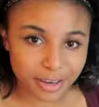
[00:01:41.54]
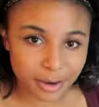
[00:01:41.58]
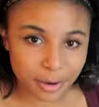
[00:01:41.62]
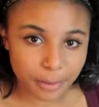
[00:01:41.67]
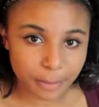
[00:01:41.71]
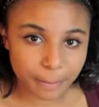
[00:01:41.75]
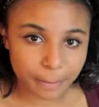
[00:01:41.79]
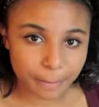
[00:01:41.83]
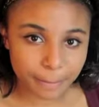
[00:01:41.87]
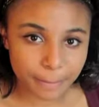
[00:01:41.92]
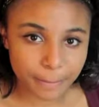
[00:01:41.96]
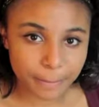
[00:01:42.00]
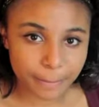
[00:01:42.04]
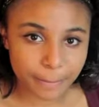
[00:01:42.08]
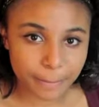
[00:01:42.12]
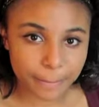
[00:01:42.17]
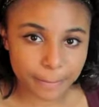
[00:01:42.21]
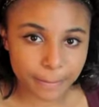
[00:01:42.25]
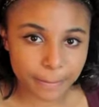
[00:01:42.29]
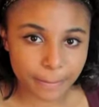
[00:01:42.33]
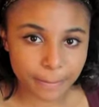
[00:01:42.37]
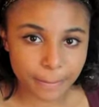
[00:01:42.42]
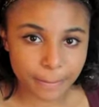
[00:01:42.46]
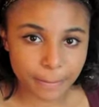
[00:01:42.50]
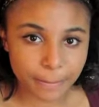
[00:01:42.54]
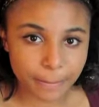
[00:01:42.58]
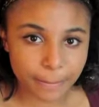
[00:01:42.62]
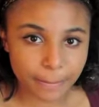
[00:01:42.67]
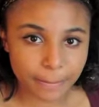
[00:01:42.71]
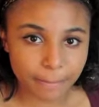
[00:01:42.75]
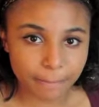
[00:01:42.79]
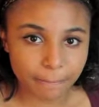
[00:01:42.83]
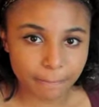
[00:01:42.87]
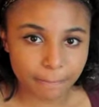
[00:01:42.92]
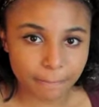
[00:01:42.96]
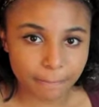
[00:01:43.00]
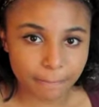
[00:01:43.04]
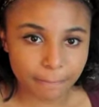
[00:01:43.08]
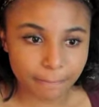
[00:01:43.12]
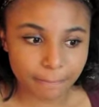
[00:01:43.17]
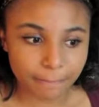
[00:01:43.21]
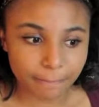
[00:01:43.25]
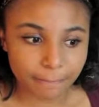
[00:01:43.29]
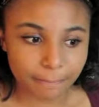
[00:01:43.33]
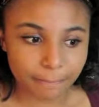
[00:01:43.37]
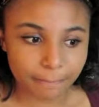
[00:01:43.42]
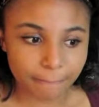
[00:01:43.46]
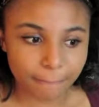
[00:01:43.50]

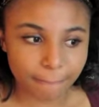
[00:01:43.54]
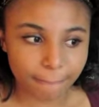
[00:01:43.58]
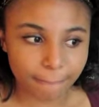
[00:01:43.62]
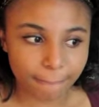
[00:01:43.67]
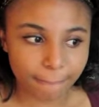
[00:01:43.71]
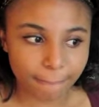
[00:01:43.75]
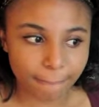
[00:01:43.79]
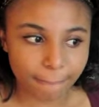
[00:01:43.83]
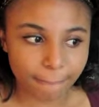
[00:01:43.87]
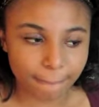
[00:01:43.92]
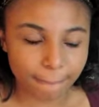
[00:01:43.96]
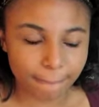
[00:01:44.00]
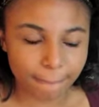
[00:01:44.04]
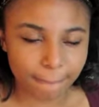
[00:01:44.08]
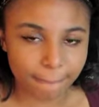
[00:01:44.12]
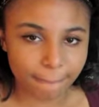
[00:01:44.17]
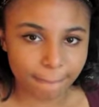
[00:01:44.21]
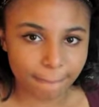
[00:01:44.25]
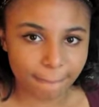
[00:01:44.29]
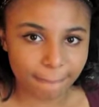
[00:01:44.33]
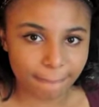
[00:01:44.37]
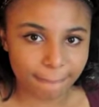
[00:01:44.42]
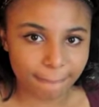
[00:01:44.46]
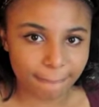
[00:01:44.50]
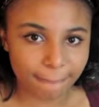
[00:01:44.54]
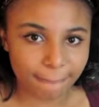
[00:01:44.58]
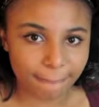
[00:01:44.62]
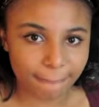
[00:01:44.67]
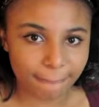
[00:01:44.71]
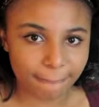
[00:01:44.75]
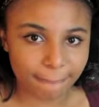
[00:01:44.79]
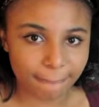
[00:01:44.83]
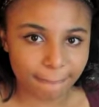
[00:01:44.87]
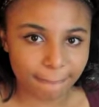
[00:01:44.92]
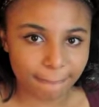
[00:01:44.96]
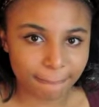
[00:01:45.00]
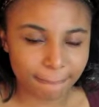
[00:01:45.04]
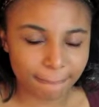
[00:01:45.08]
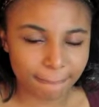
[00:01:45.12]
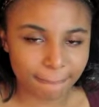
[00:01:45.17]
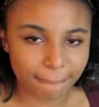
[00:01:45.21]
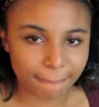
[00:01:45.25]
Nobody speaks.